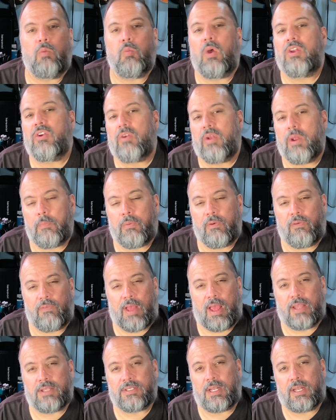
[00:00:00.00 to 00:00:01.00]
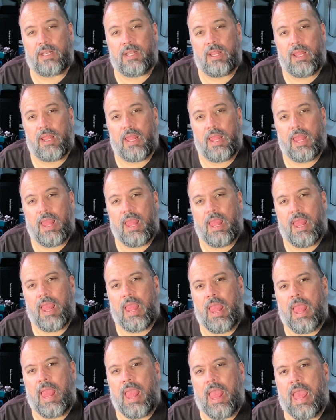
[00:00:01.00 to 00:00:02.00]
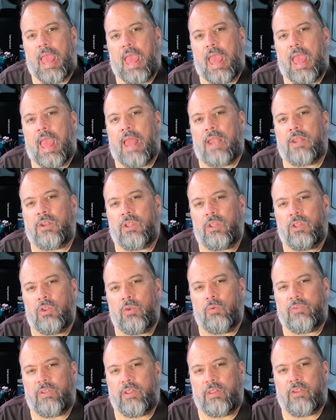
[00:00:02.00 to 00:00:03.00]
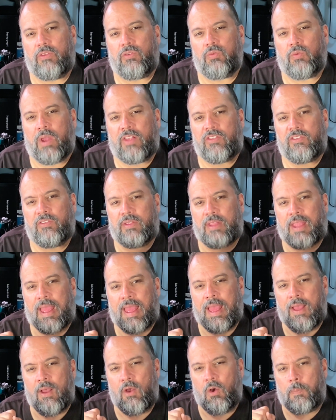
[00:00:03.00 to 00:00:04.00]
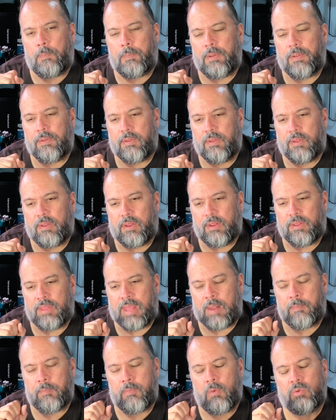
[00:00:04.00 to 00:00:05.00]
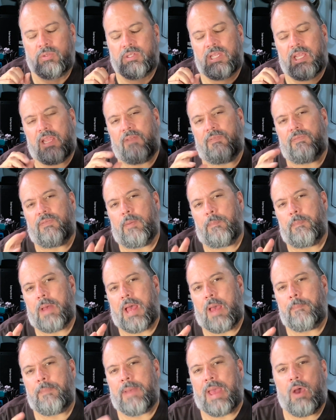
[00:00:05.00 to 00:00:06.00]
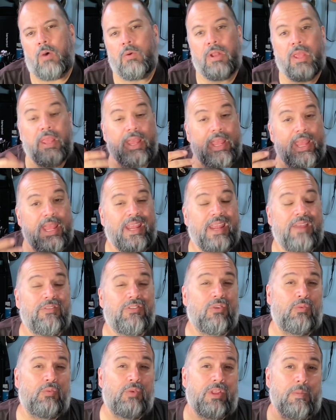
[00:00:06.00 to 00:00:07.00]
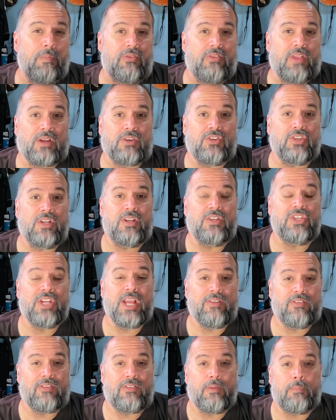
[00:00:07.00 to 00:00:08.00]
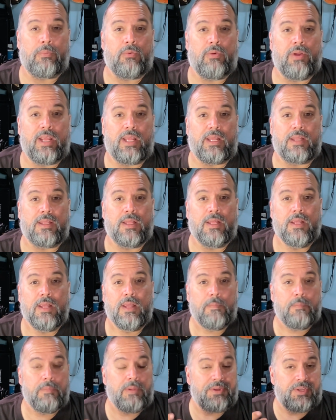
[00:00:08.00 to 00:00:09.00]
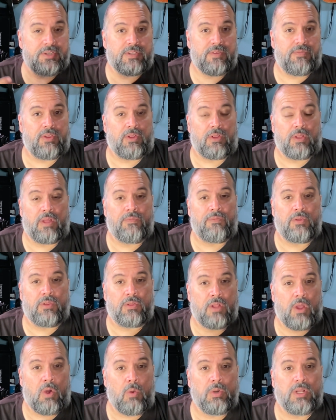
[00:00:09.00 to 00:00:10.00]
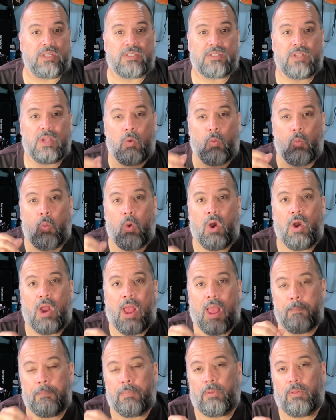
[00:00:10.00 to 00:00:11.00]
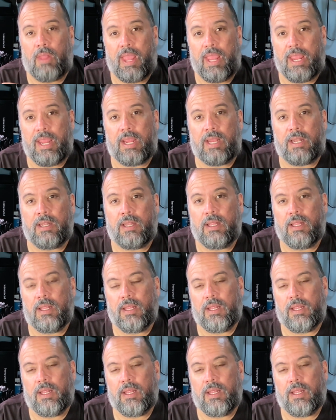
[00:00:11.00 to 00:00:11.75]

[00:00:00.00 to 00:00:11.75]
while you're improvising. And usually these rests help that motif pop out. It gives the rhythm section a chance to breathe, because if you'll notice where I'm playing,